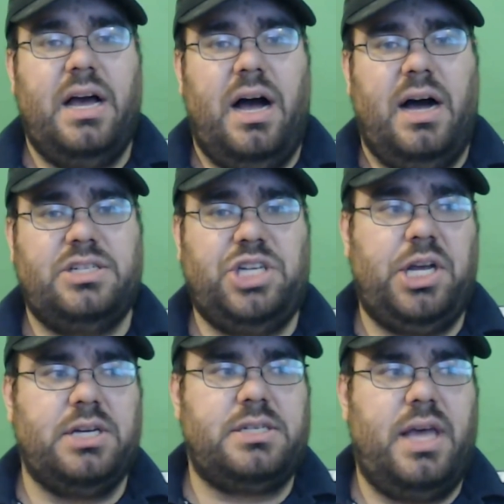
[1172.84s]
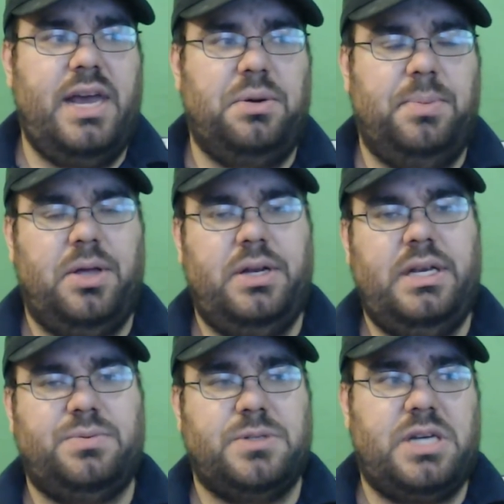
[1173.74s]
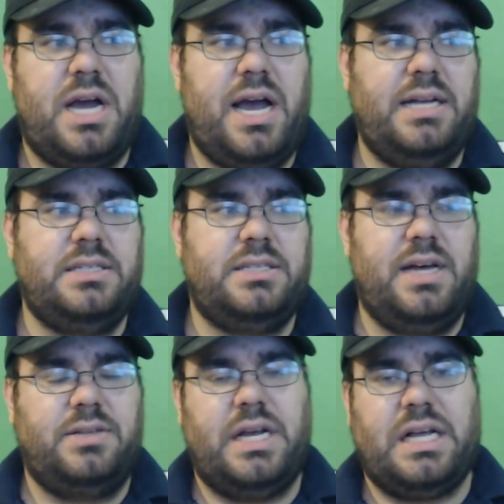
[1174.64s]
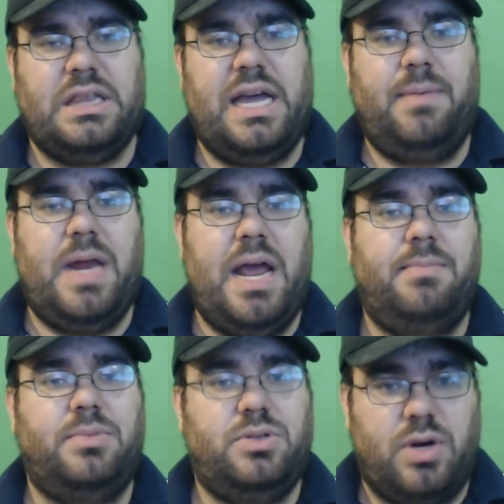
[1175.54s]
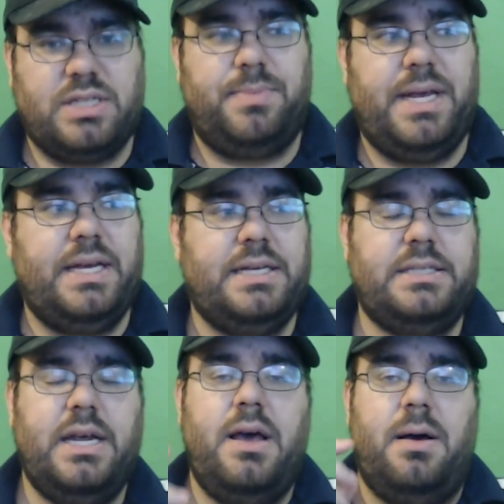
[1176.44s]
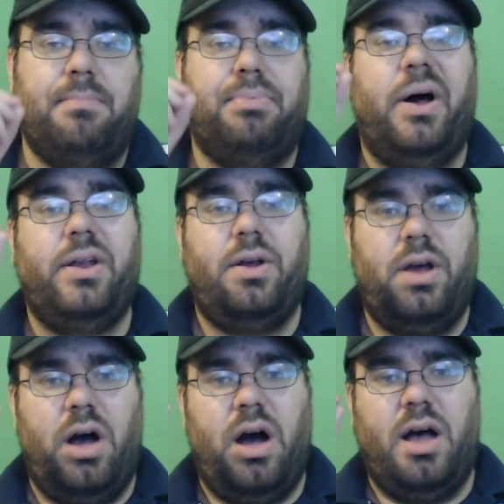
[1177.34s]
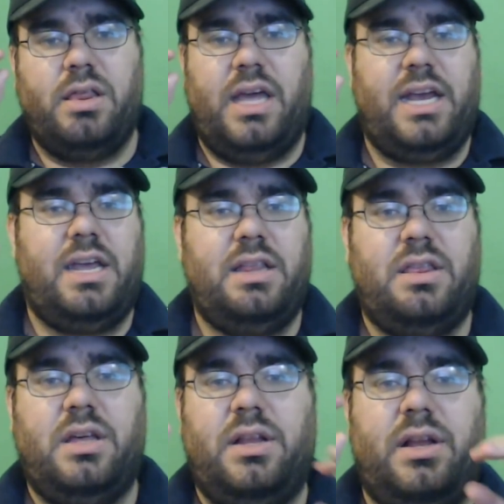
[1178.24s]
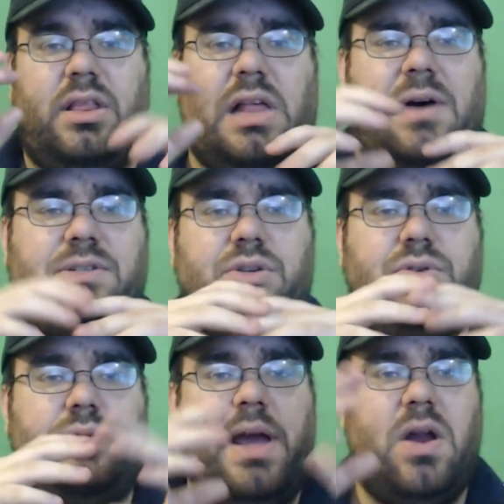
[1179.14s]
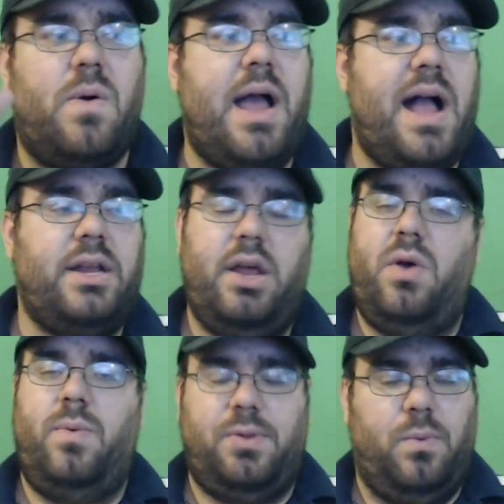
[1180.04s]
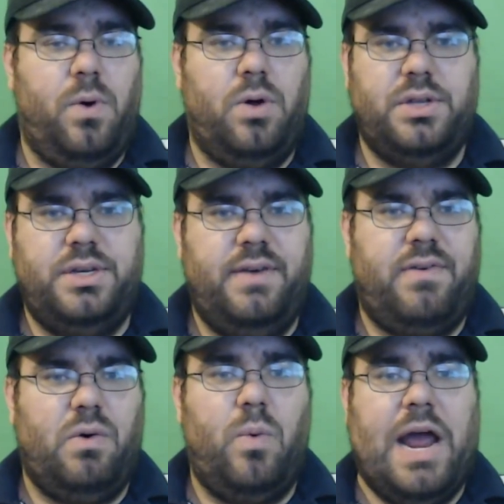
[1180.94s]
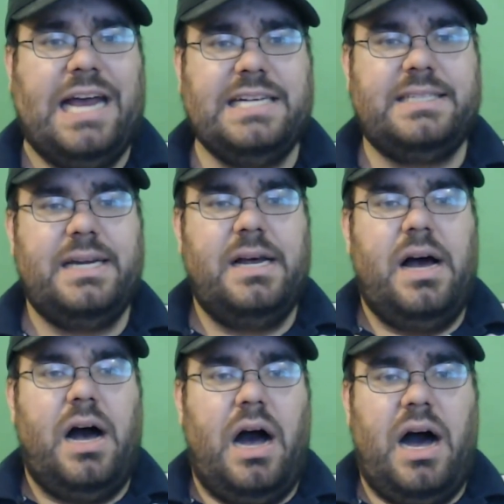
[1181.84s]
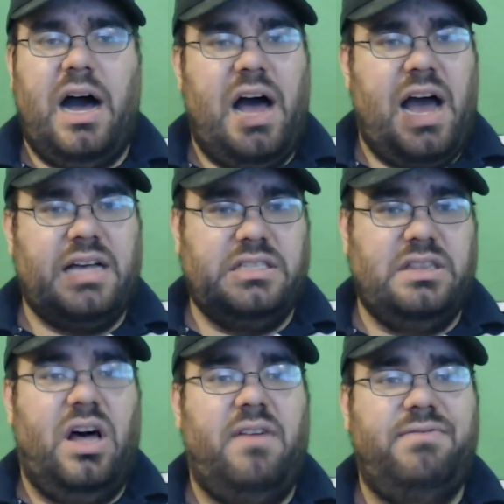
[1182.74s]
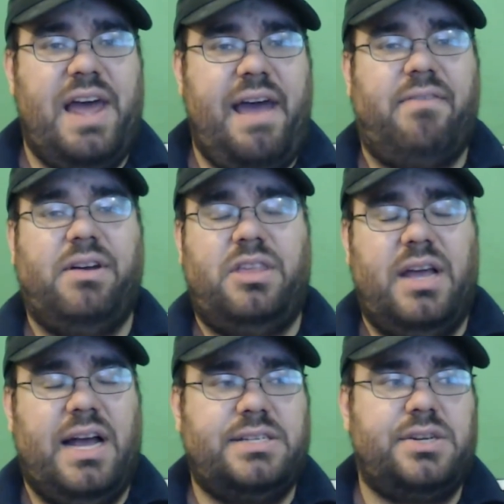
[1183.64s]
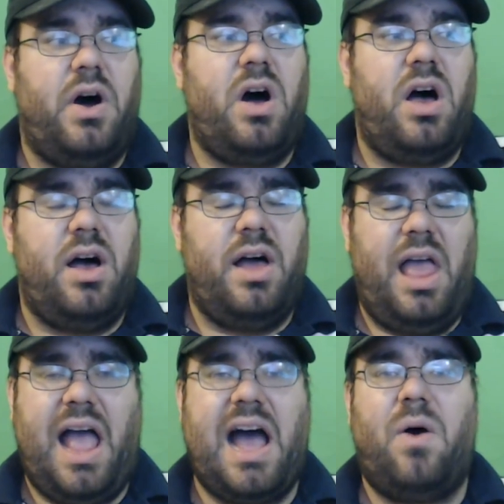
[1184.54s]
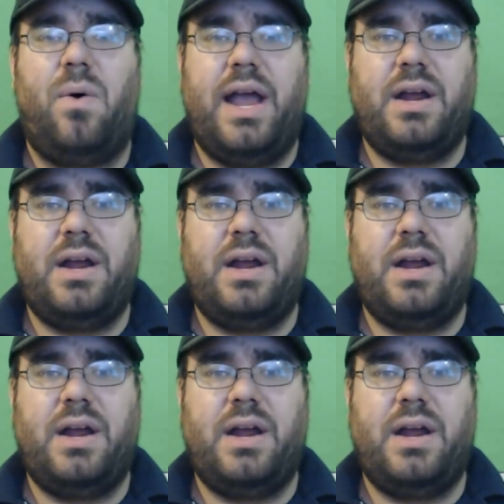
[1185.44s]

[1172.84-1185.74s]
Sheikah Slate abilities, which kind of sounds like a lame name. Trust me, it is. But like that allows you to interact with the world in different ways. I loved everything I saw. How